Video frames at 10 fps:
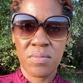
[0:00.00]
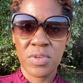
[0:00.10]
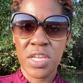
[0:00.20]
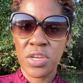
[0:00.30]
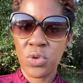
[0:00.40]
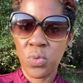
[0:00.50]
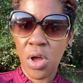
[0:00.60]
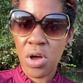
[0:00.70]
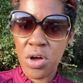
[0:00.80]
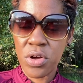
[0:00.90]
did the
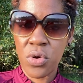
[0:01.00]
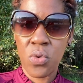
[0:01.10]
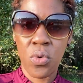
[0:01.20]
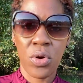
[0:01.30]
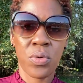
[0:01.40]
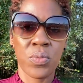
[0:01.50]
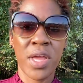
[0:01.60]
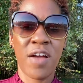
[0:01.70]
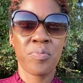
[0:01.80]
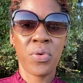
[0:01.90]
wrong, or we
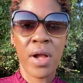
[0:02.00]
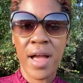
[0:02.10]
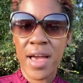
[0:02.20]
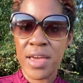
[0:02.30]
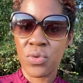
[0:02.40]
have pride,